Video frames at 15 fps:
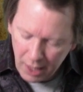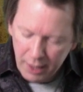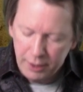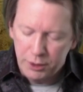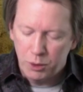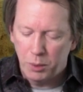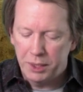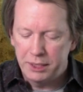
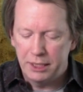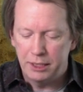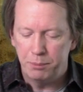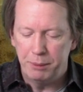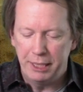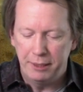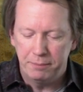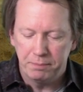So what does this
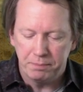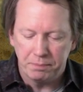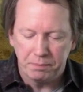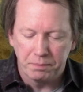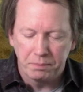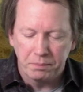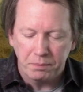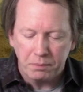mean?
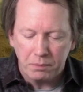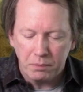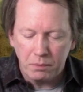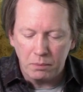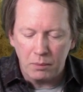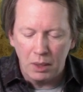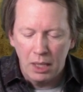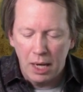
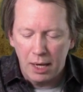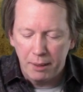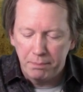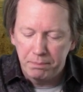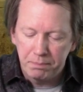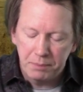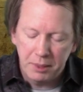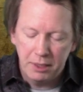
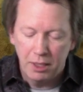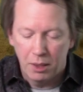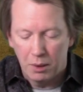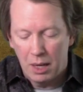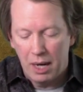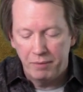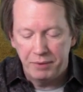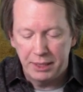You know,
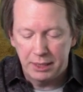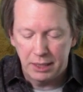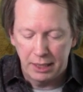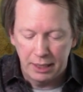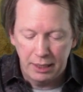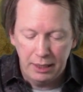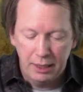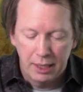
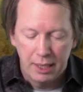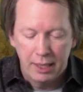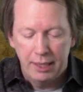obviously,